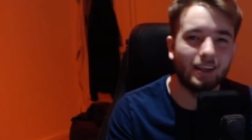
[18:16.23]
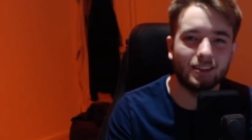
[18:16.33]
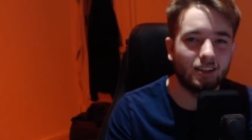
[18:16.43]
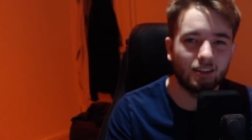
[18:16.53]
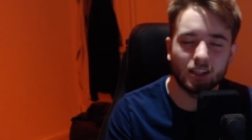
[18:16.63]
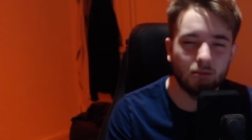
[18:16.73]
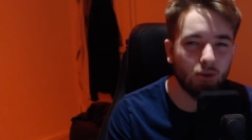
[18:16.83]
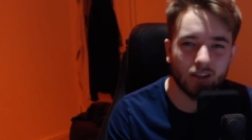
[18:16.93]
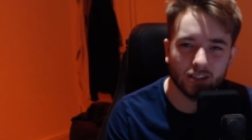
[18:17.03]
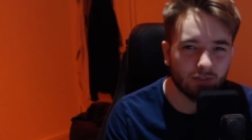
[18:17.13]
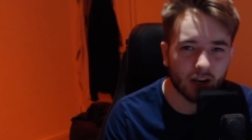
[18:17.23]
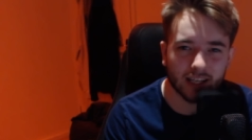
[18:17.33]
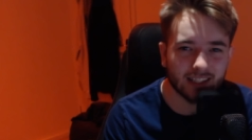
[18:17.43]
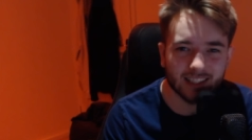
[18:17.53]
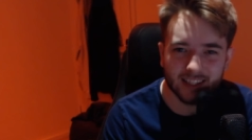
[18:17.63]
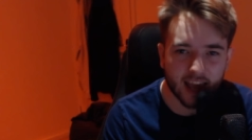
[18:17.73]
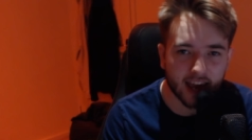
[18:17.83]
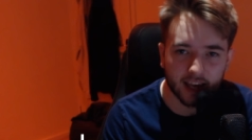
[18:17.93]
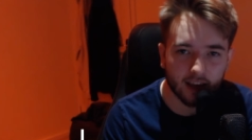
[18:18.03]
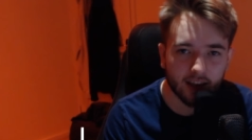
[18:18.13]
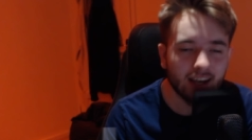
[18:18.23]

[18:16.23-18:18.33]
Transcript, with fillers: it. The community's fucking sick.